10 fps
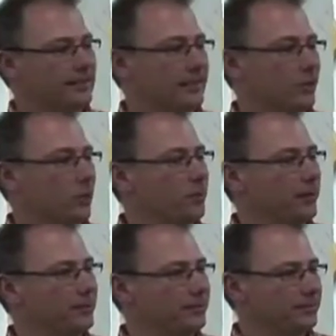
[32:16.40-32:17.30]
Did it
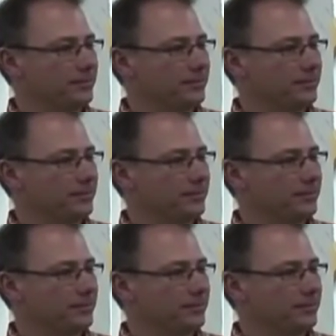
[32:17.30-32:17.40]
open?